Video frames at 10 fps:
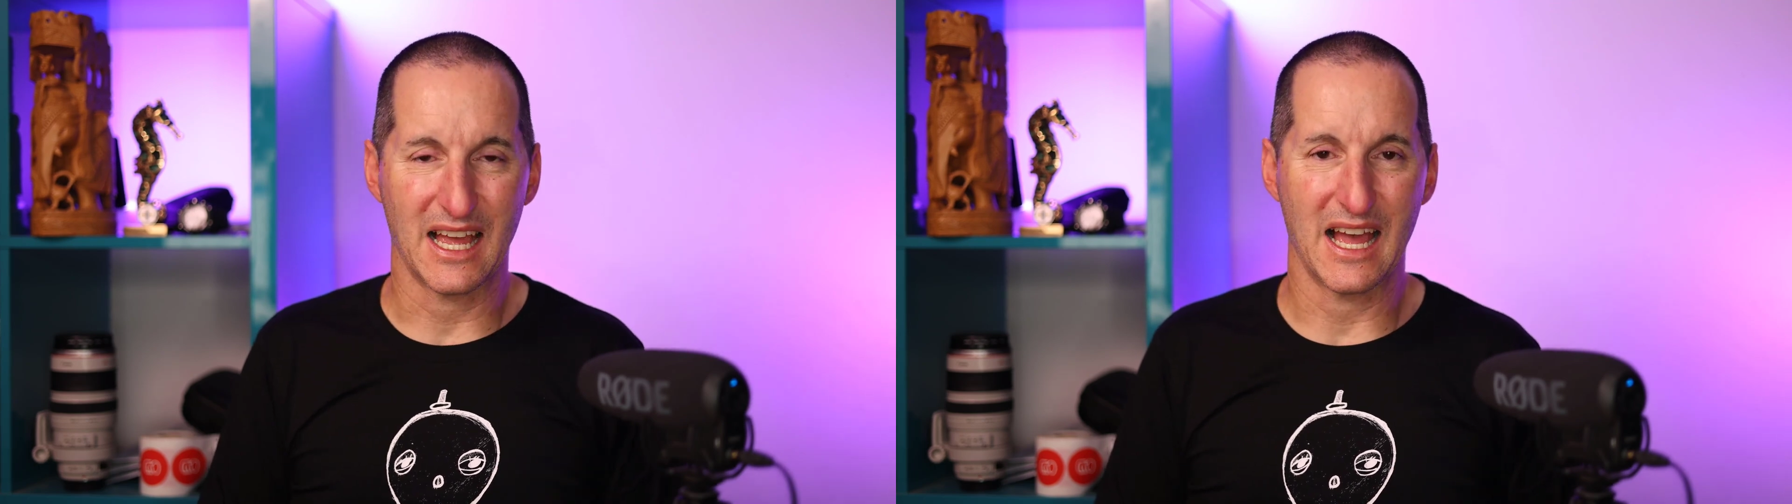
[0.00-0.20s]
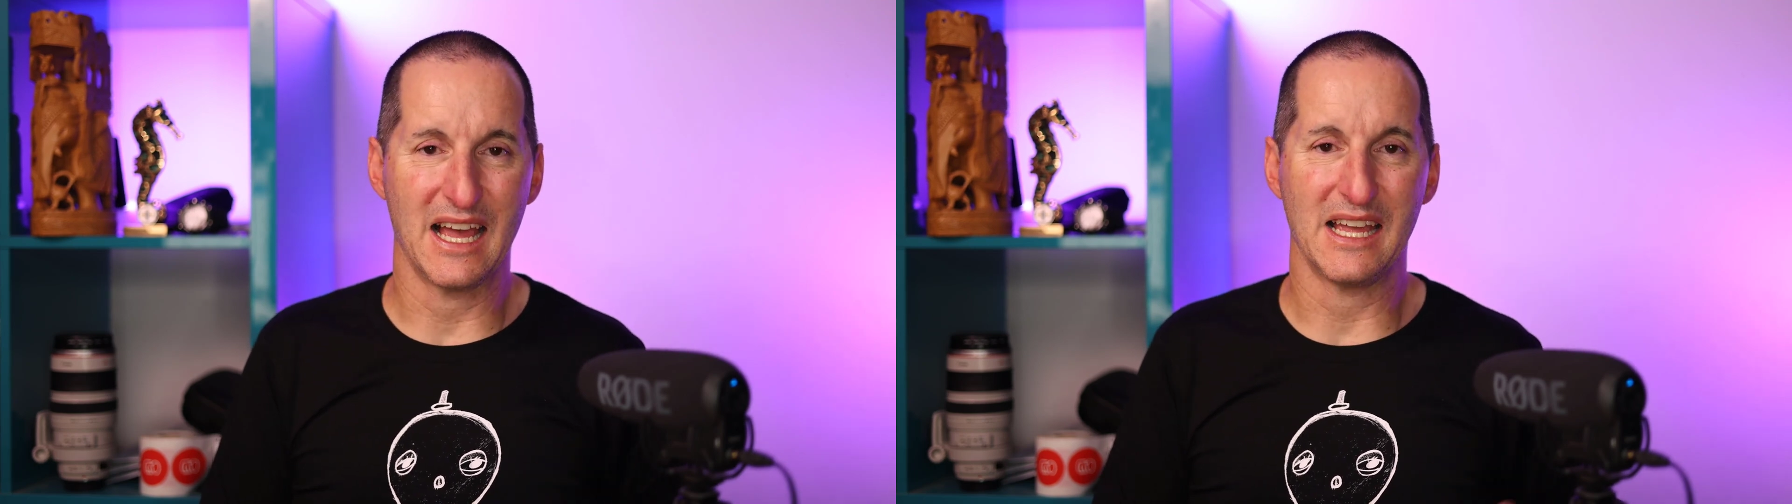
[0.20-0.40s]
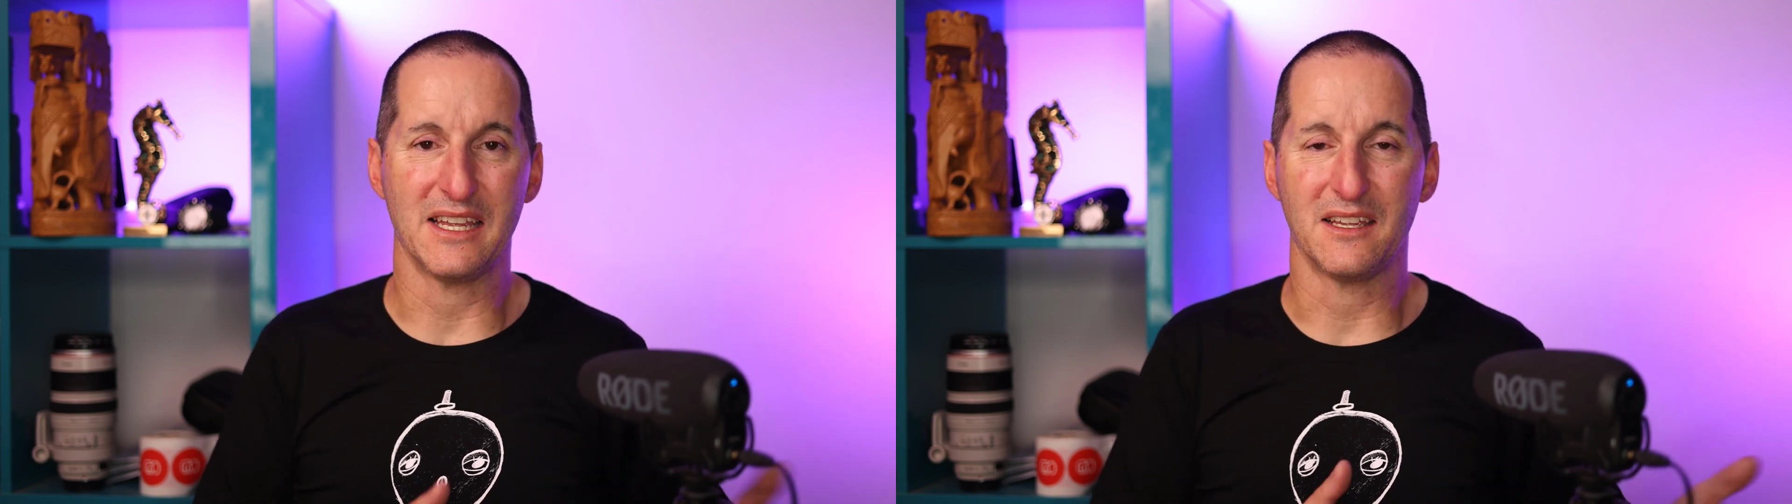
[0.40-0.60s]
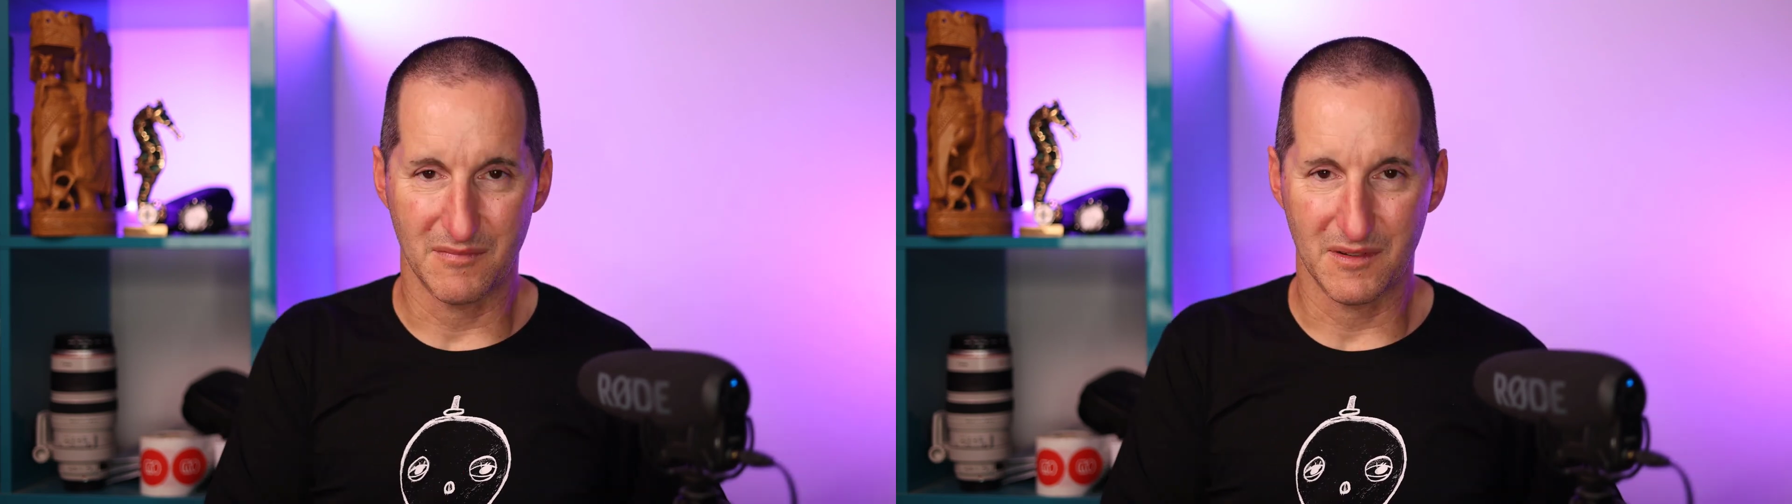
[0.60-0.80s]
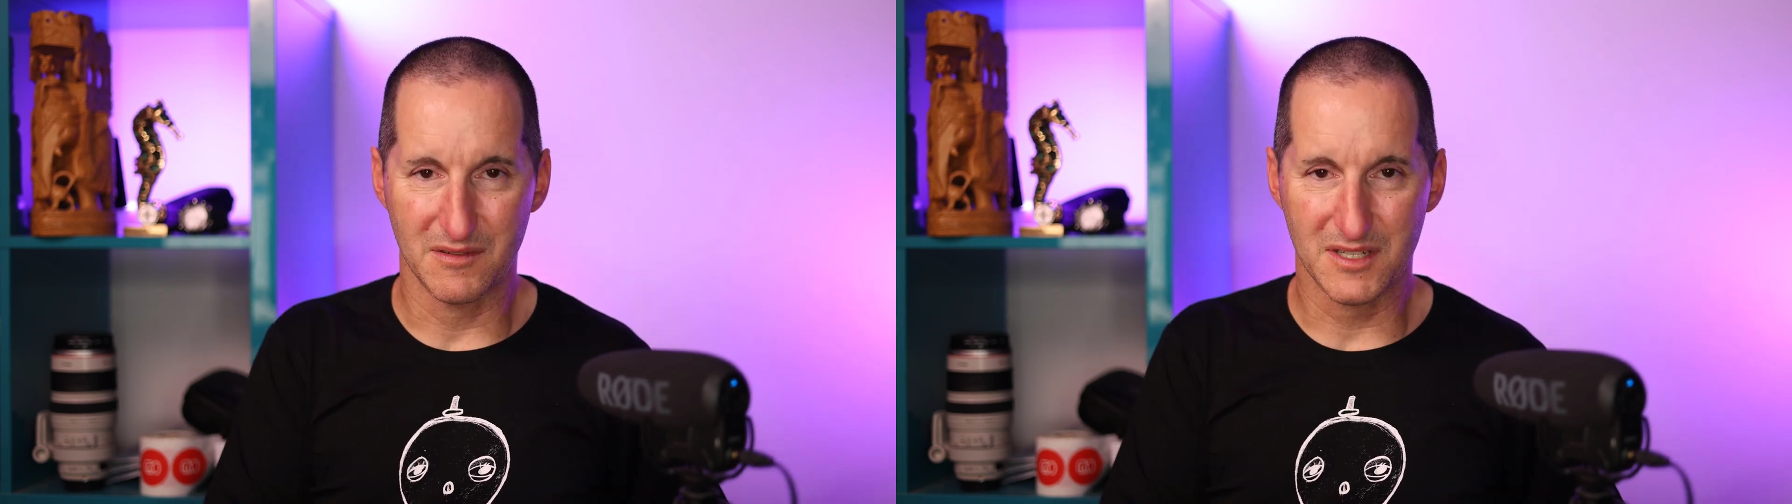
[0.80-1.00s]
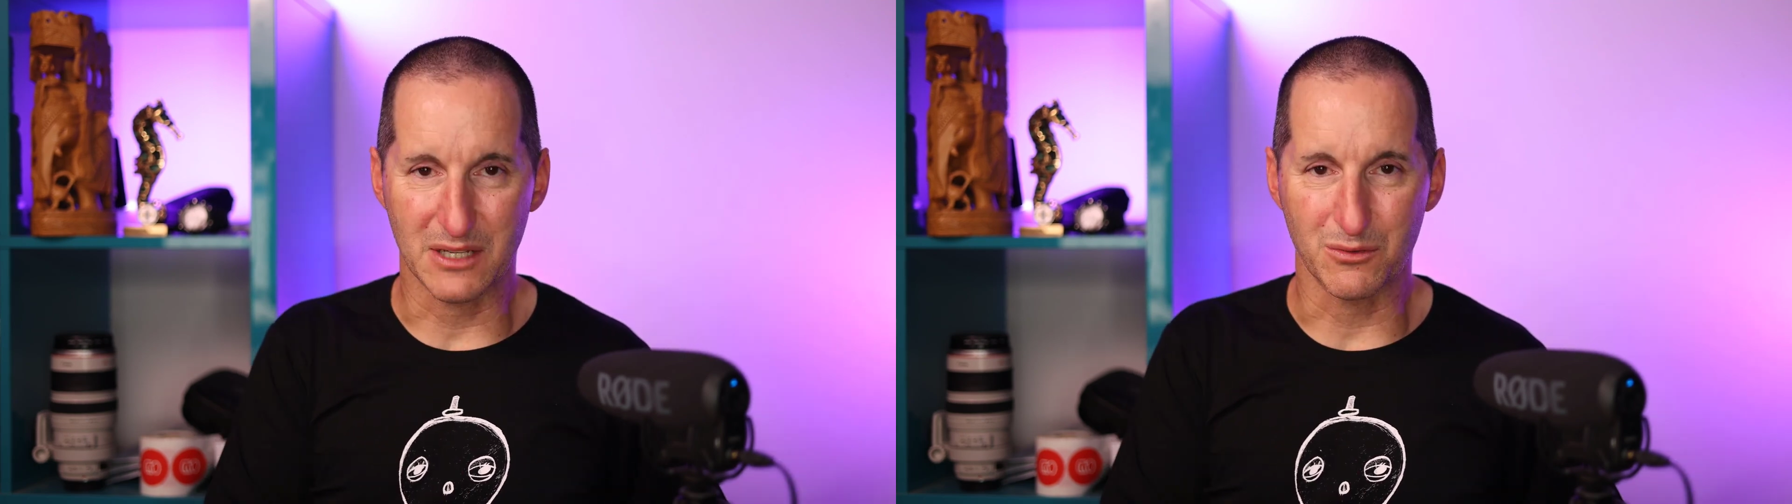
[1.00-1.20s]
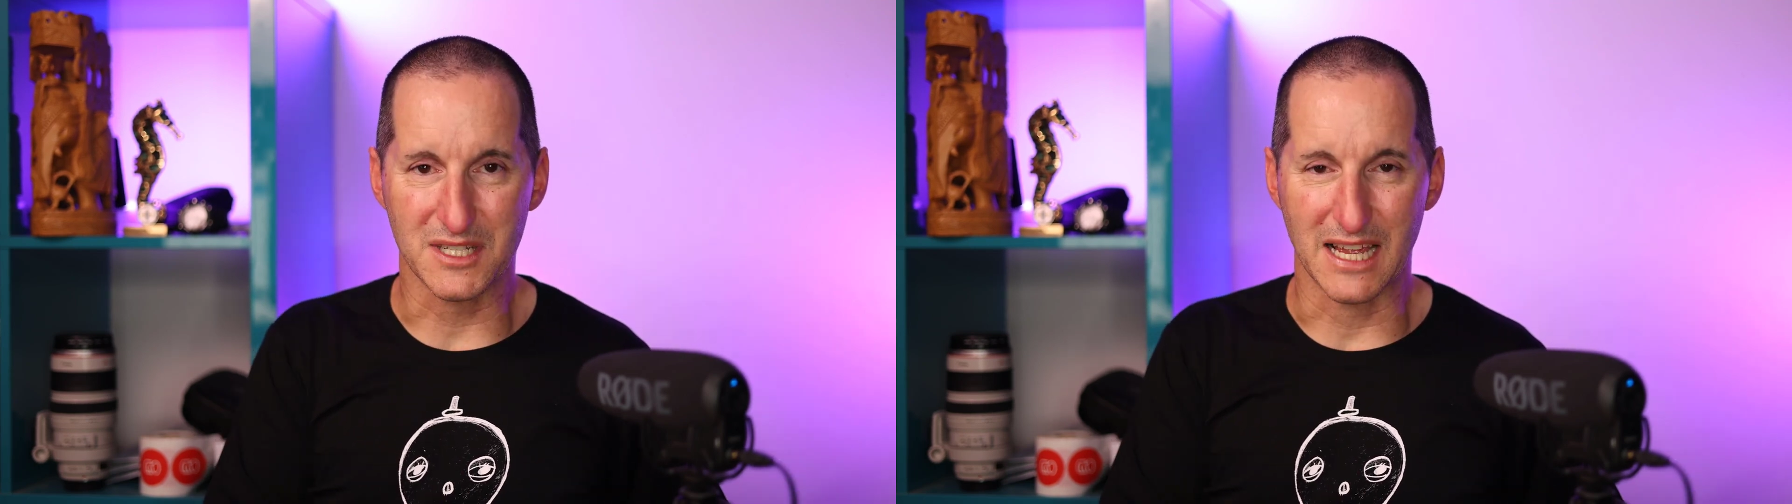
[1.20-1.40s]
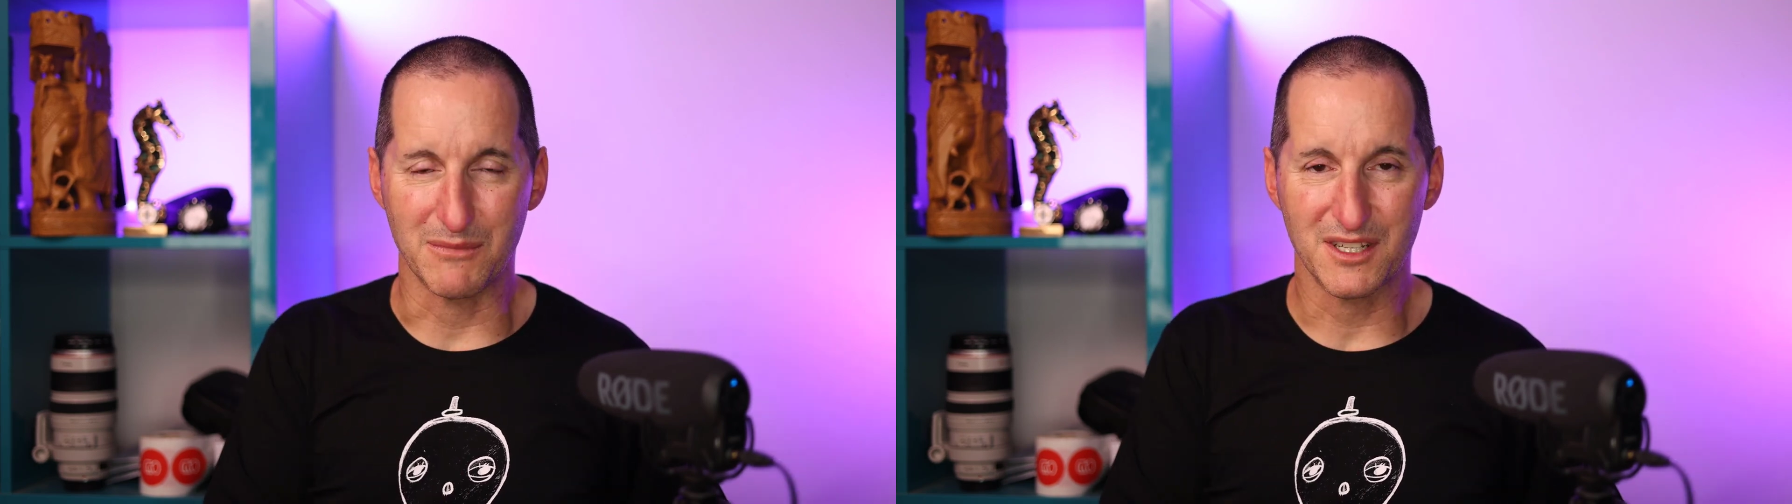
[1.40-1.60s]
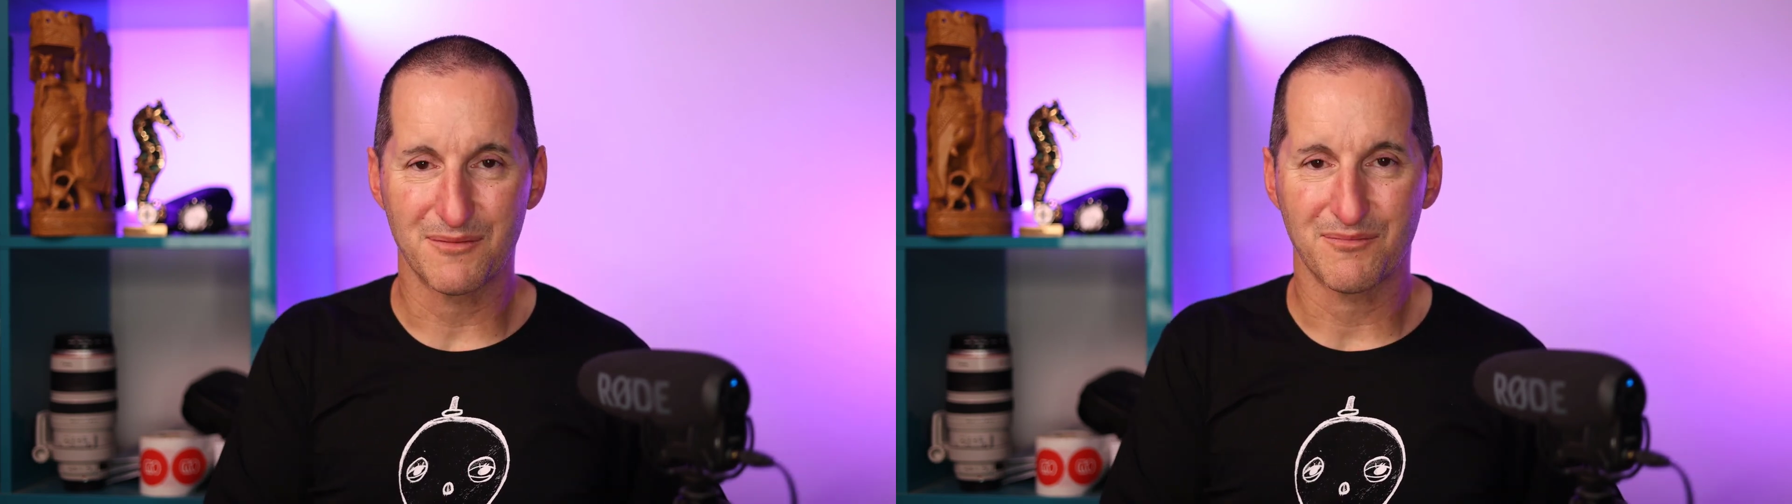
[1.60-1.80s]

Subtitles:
a SQL statement,